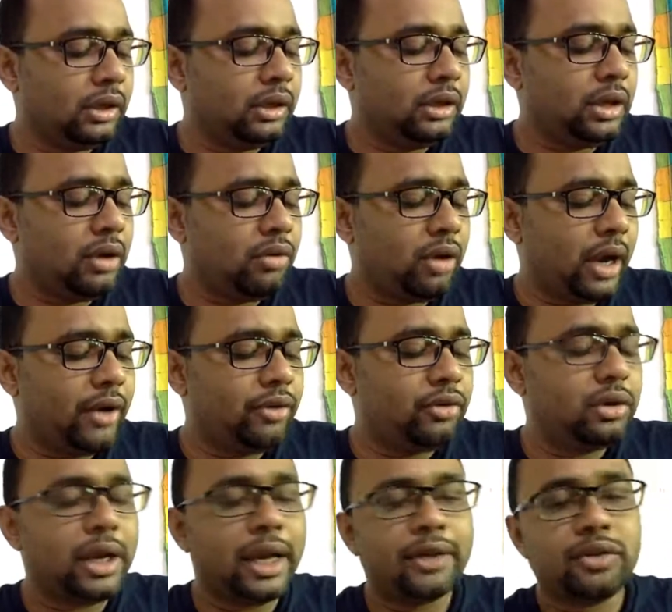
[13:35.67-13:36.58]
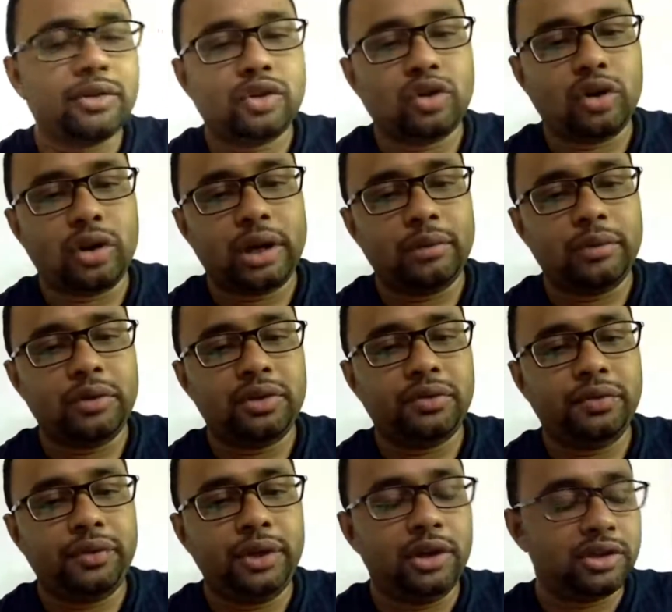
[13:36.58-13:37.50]
Now I would like to talk
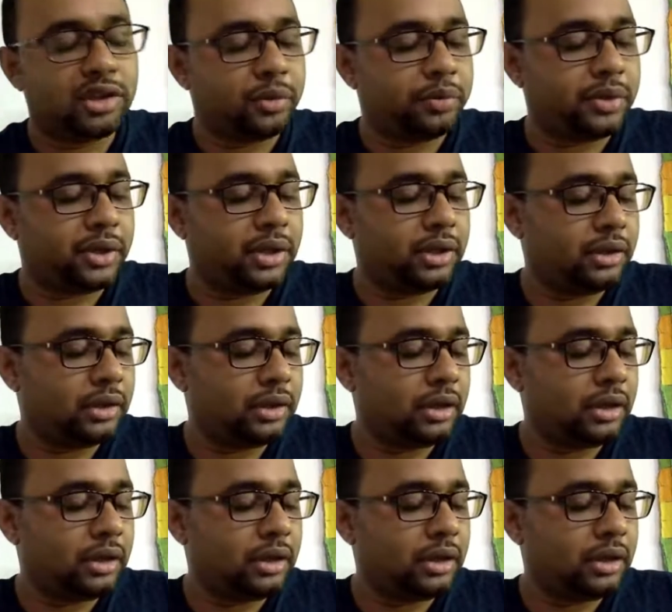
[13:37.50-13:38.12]
about philosophy,